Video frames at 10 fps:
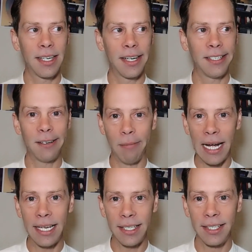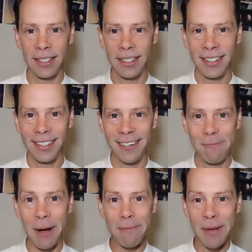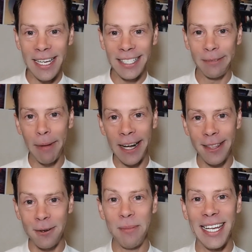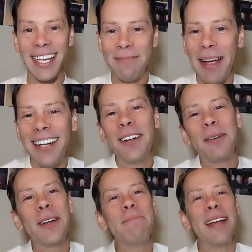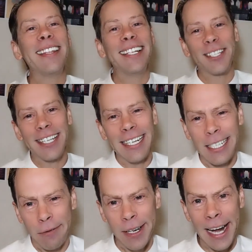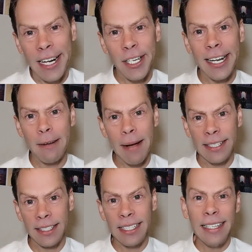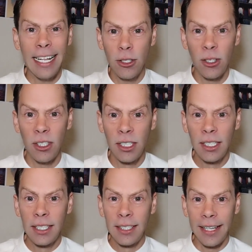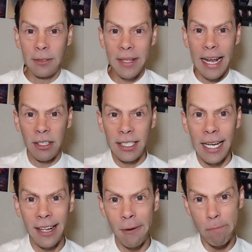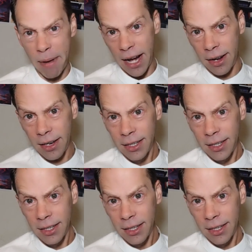it's admired by beings better than me. But no, not better, they're just in a different energetic capacity, that's all. That's what they would say, not better.